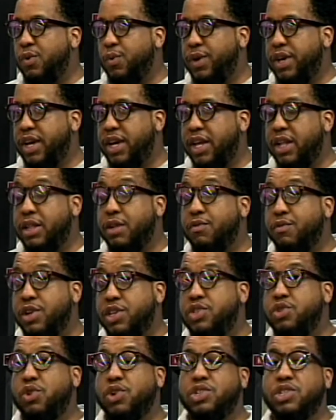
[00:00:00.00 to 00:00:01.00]
we can get the
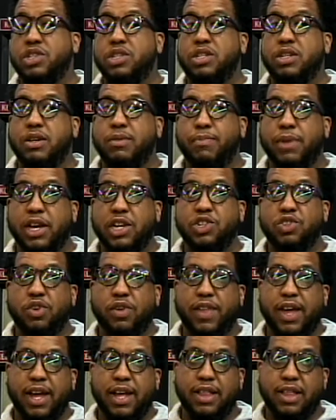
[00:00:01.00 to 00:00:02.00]
resources to make
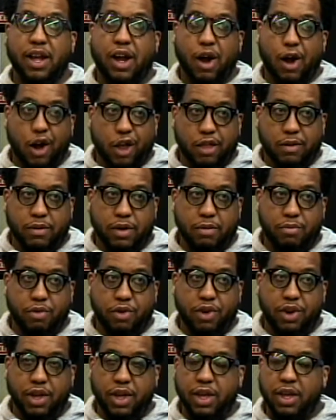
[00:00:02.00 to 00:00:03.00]
sure that the Harlem
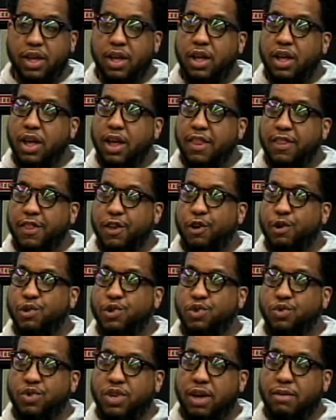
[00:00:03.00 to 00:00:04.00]
community and
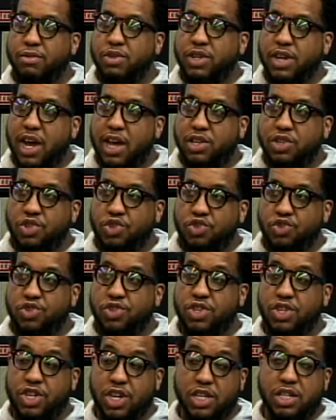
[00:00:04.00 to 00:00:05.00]
those who come to the House of
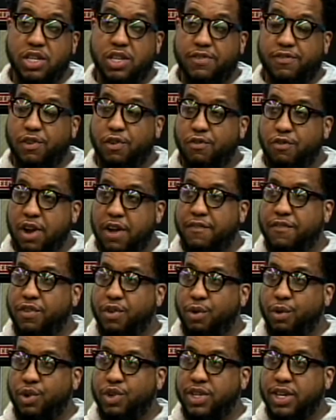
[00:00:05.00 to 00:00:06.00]
Justice for
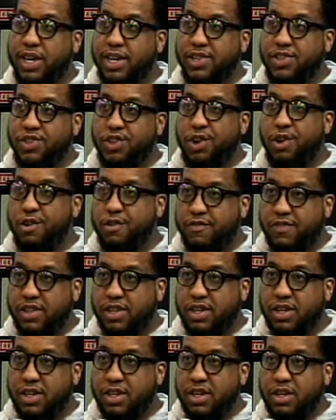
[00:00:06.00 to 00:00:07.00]
refuge is served.